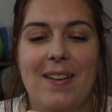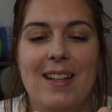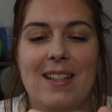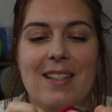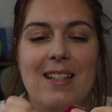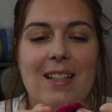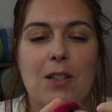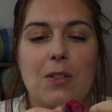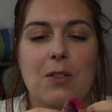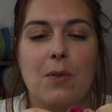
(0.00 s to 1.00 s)
It's a
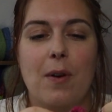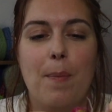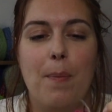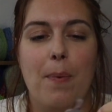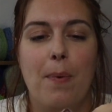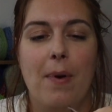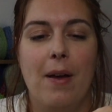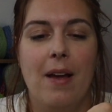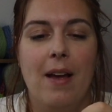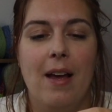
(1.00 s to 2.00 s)
little scrap
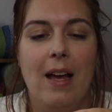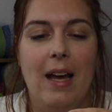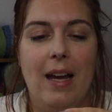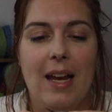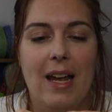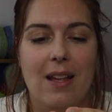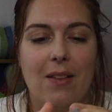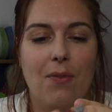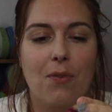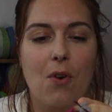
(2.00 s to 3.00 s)
I
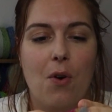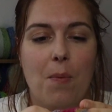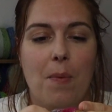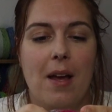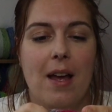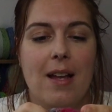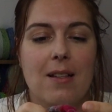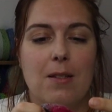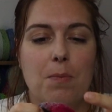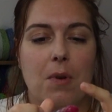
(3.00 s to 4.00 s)
had from a
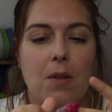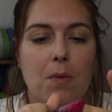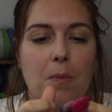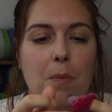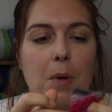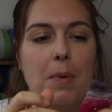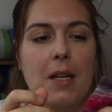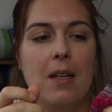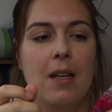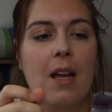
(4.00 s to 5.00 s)
handspun
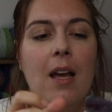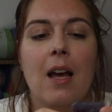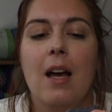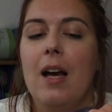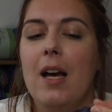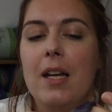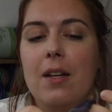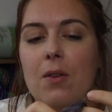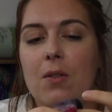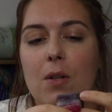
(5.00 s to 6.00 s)
bobbin. I
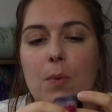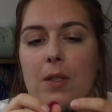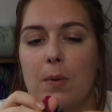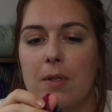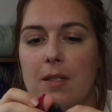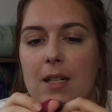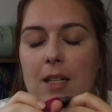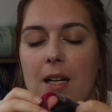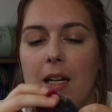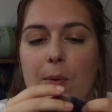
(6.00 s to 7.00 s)
don't know what I was
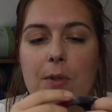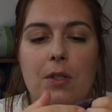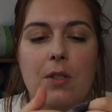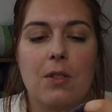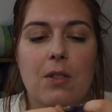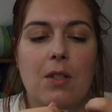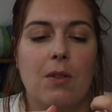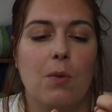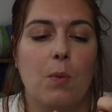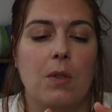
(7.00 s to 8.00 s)
thinking. I was just
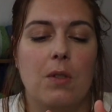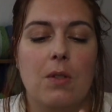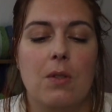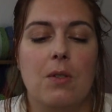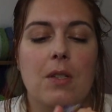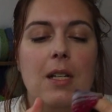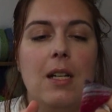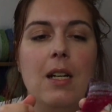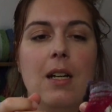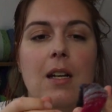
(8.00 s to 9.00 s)
wanted to
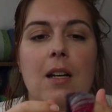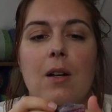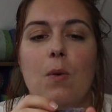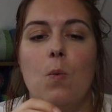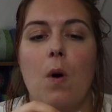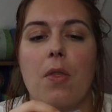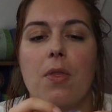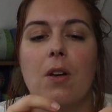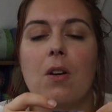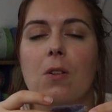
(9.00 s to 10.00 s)
see what
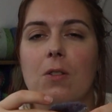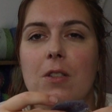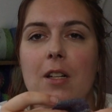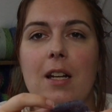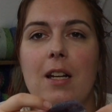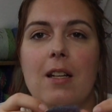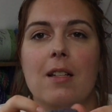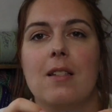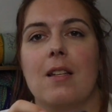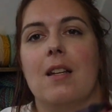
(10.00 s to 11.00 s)
the color did
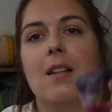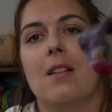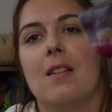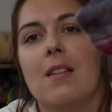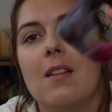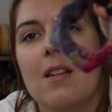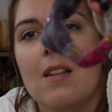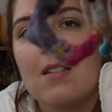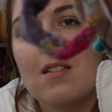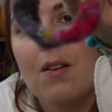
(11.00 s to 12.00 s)
and
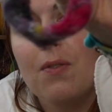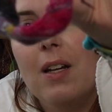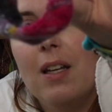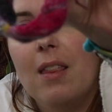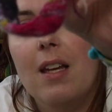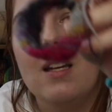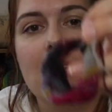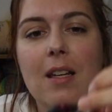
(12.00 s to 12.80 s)
stuff like that.